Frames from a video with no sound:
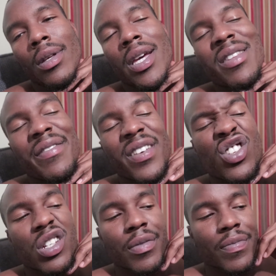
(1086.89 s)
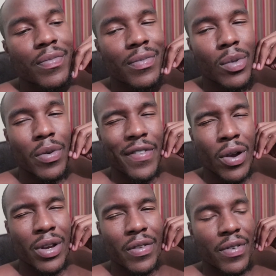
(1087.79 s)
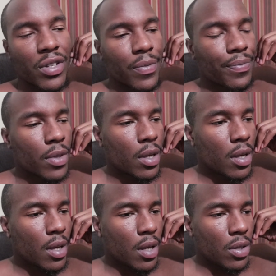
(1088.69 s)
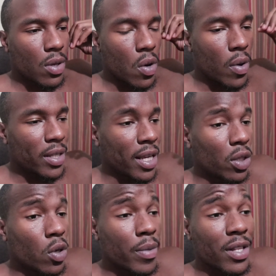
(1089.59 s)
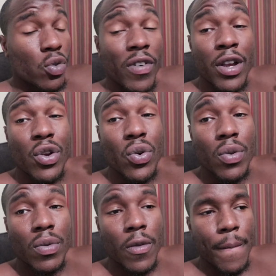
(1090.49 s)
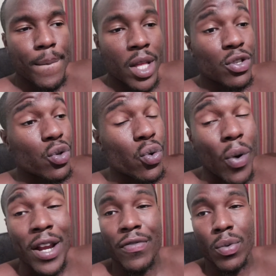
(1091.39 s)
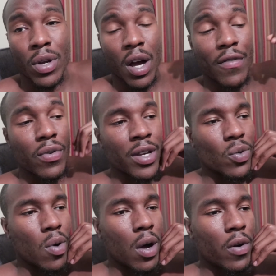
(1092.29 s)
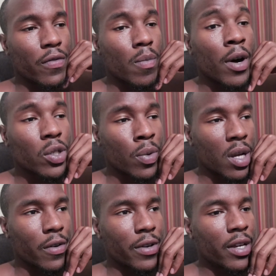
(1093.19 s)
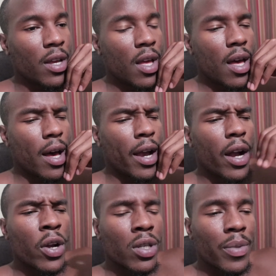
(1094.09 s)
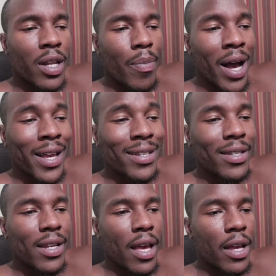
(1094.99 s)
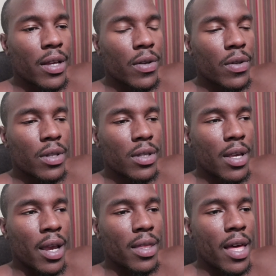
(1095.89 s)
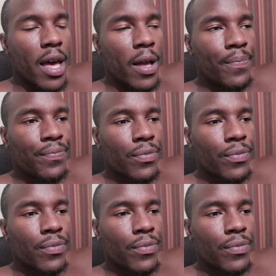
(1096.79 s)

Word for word: inefficient. It'll be very inefficient. And so I take glutamine very it's great for recovery as well, for muscle recovery. Uh, I heard something in a podcast today saying that